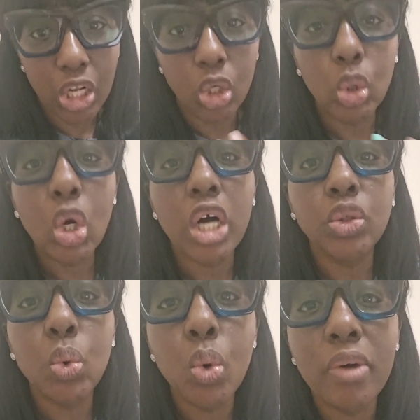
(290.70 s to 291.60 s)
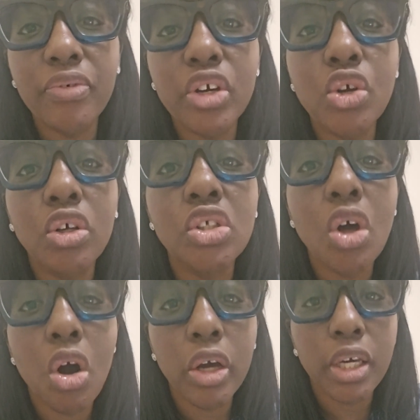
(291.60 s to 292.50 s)
Look on whoever you're
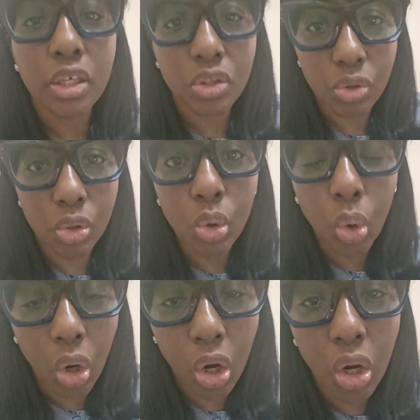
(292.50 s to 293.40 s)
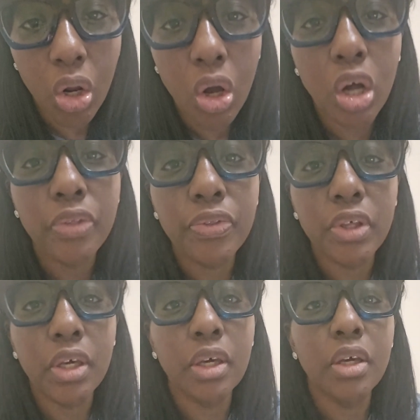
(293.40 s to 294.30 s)
talking to. Look on
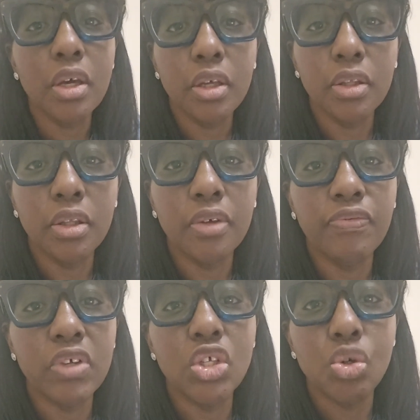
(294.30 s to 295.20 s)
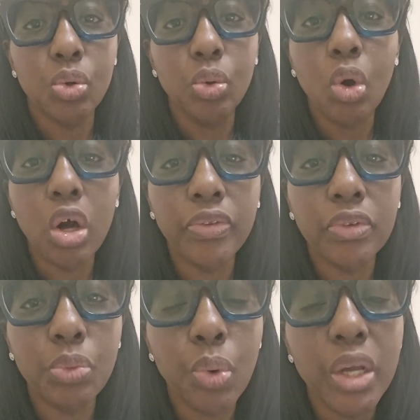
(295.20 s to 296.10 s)
the video. Look
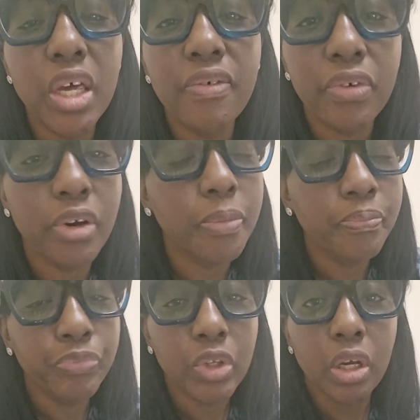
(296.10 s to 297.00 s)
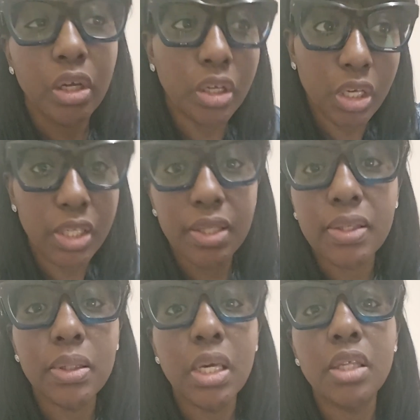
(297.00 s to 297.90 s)
on whatever
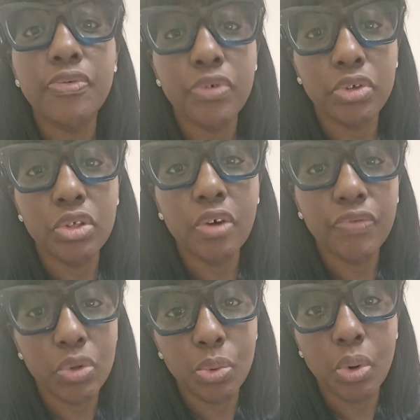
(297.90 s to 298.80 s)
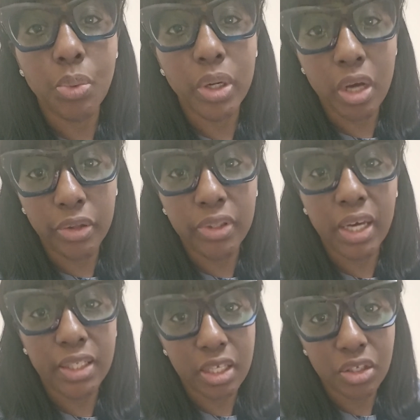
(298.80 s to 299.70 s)
is in front of you on
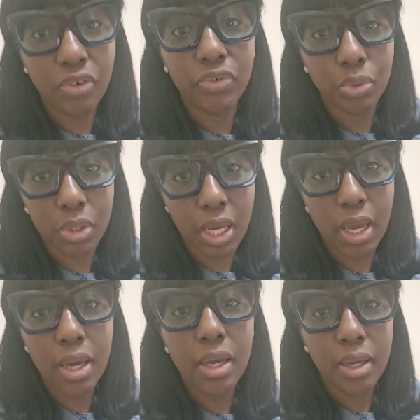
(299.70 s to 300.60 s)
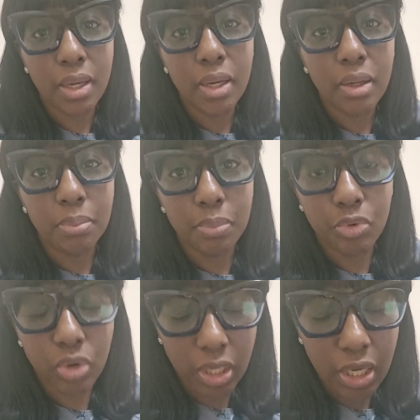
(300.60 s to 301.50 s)
that interview day.
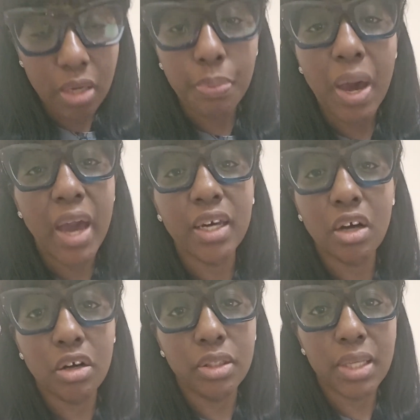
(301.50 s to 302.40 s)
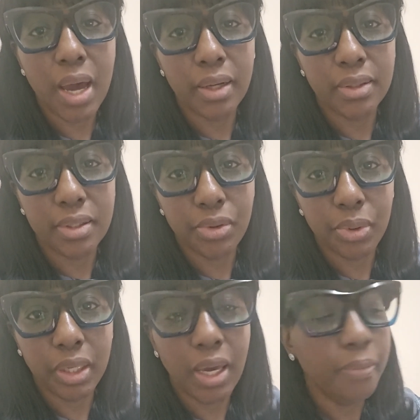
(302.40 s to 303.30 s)
keep eye contact,
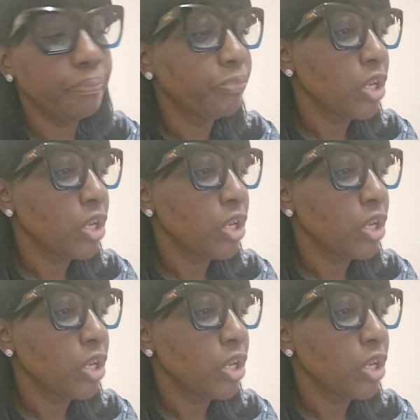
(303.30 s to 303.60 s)
okay?